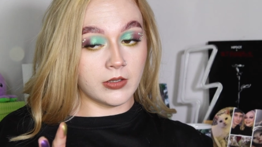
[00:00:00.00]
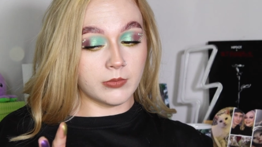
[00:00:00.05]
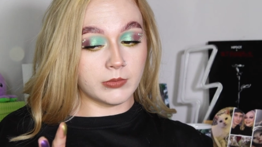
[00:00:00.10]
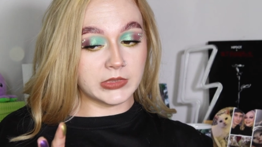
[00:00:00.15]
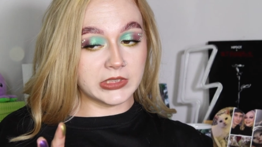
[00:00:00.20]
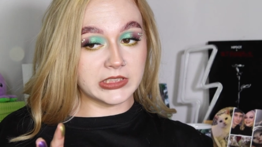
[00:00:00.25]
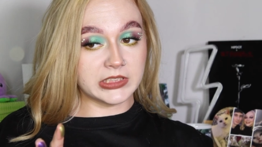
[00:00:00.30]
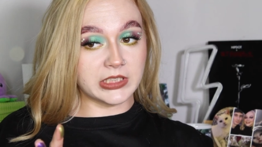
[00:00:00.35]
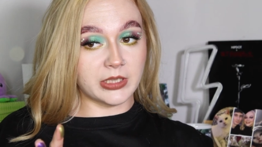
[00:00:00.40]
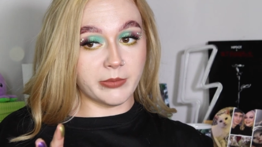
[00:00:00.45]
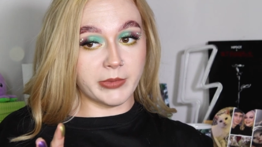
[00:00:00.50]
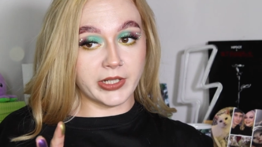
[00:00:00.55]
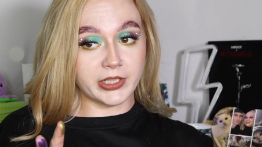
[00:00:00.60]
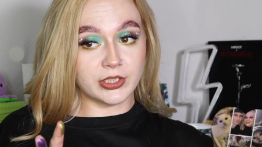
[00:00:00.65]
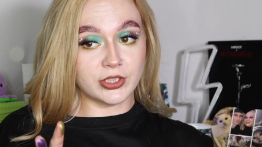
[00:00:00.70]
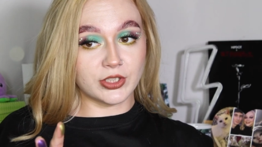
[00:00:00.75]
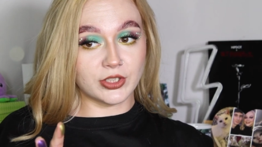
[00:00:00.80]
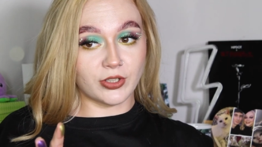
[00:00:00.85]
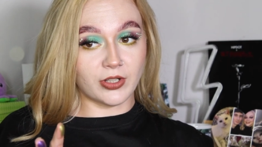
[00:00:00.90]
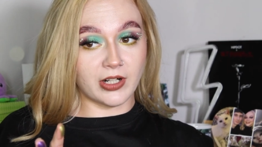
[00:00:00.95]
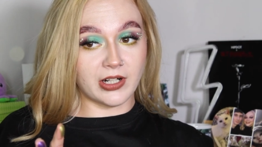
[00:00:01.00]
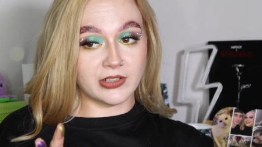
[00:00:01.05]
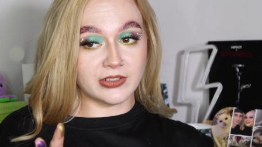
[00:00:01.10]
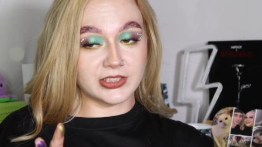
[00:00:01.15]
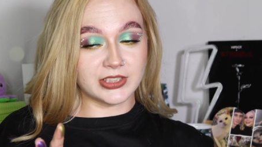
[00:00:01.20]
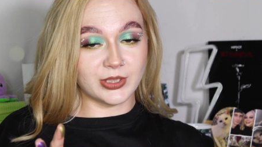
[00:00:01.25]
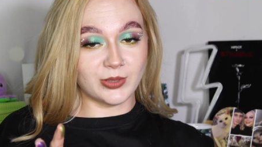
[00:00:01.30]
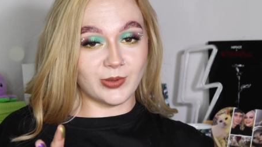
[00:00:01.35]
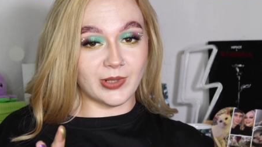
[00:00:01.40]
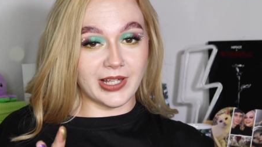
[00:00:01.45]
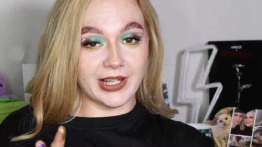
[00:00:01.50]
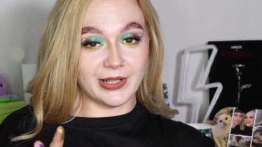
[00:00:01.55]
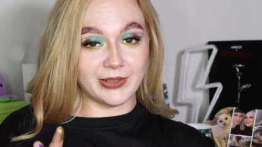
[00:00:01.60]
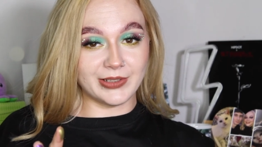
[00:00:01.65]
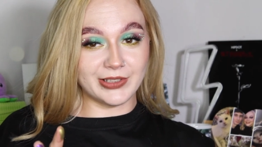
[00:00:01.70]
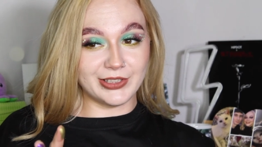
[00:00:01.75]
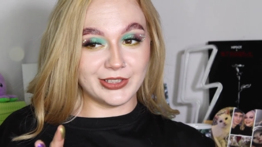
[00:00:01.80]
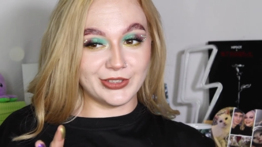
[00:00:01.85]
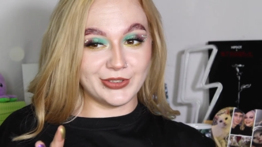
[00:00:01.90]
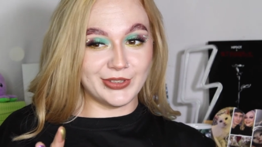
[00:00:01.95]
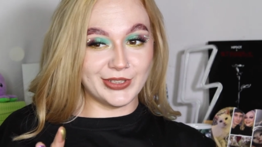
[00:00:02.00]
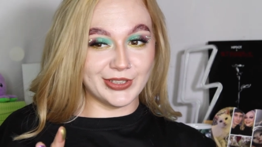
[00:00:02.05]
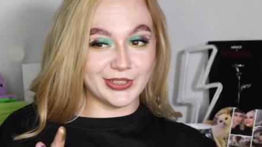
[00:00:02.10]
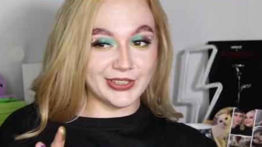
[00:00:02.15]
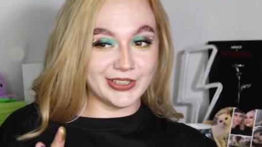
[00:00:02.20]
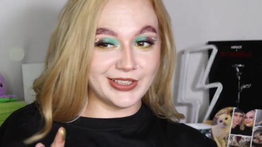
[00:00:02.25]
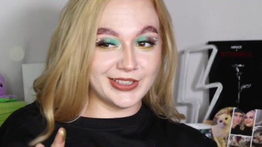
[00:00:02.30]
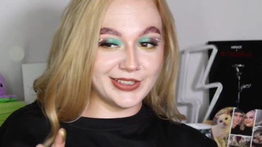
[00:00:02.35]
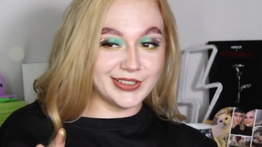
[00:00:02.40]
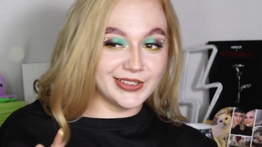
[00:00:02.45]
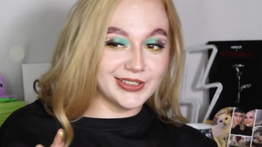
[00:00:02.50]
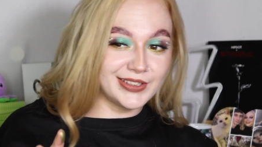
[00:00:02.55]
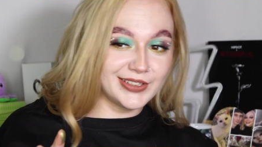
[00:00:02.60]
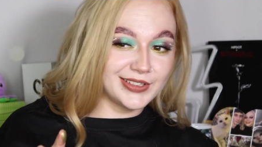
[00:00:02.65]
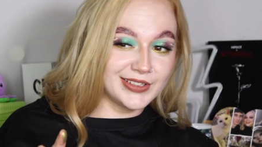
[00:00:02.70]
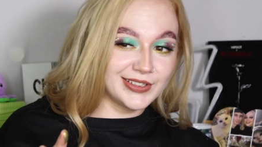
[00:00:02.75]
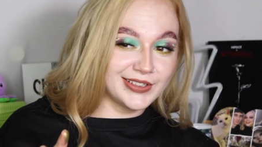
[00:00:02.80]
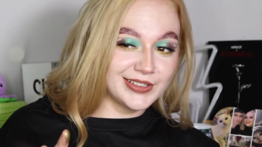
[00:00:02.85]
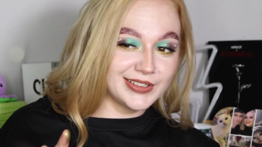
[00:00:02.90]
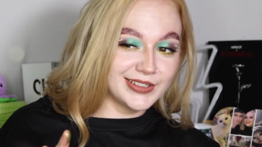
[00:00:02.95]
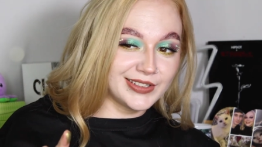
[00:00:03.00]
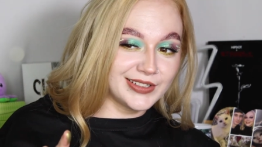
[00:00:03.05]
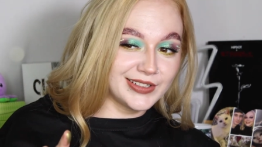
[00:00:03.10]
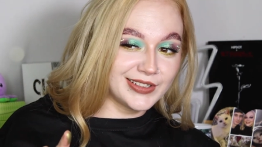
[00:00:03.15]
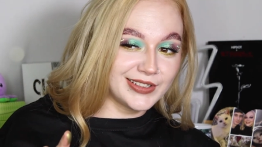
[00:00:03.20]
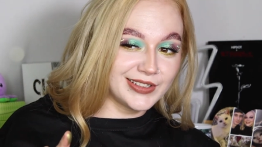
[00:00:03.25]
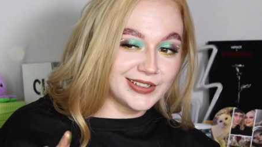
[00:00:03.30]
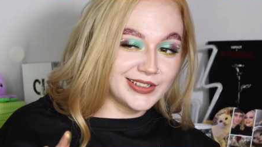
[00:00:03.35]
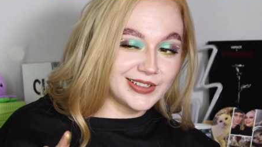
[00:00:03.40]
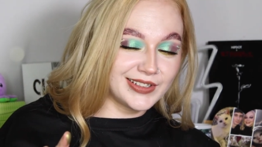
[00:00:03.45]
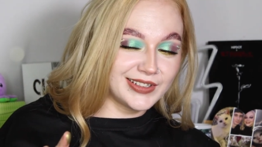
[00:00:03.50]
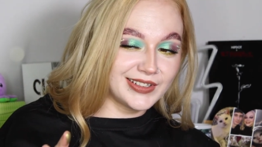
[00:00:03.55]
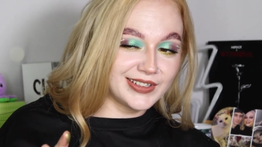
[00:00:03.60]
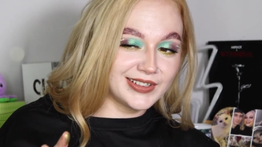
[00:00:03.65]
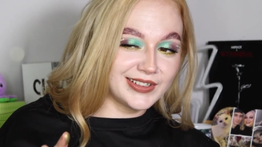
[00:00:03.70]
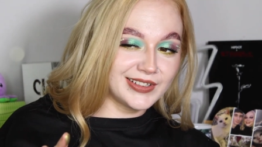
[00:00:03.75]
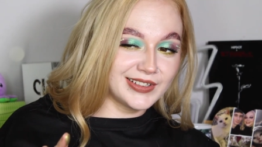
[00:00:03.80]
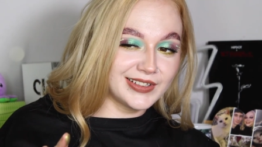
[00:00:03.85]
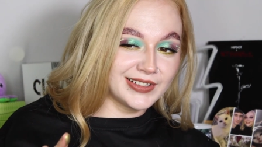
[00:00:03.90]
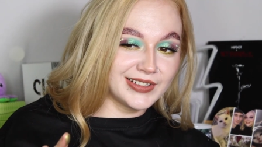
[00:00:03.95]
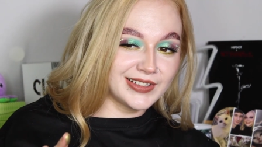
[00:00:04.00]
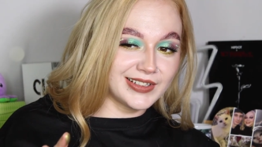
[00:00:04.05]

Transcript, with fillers: My stomach just growled so loud. Did you hear it? Me?